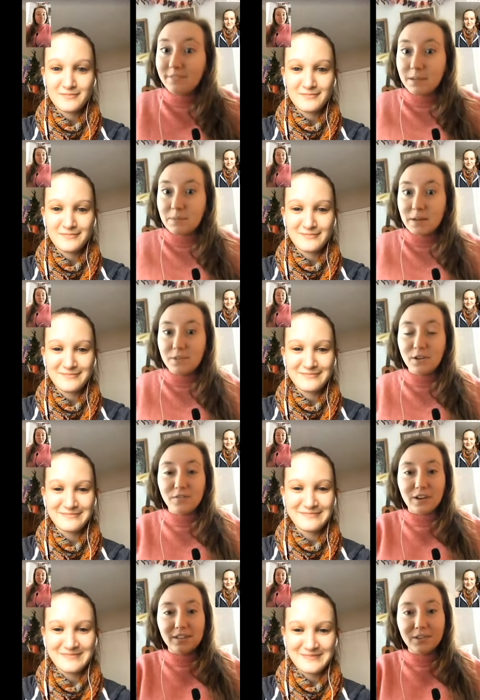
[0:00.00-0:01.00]
Speaker 1: sometimes
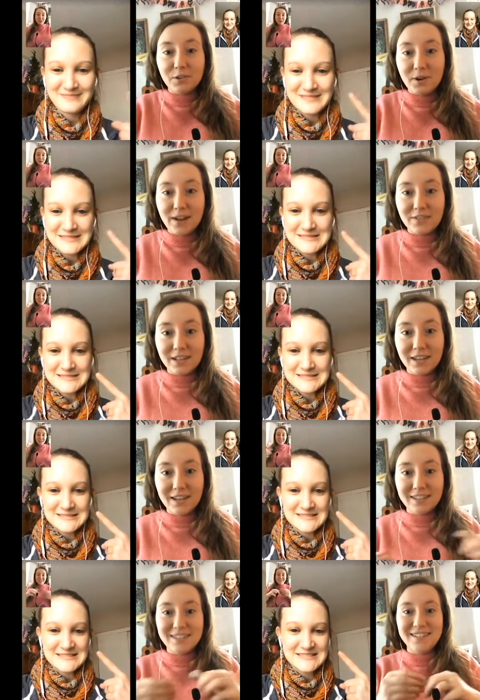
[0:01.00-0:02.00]
you can find little crafting
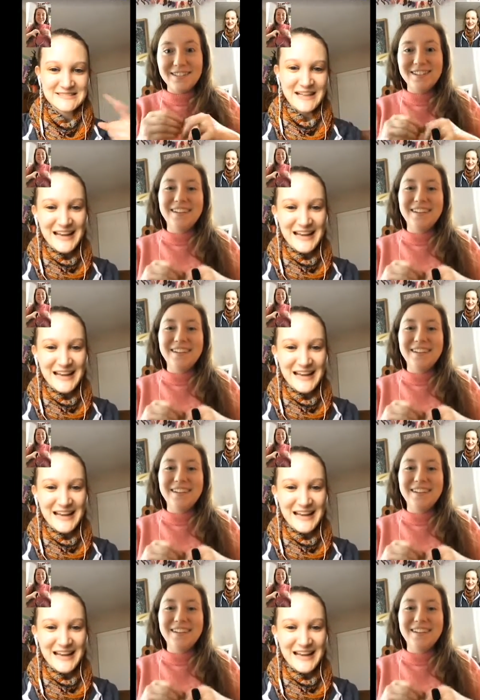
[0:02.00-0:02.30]
kits.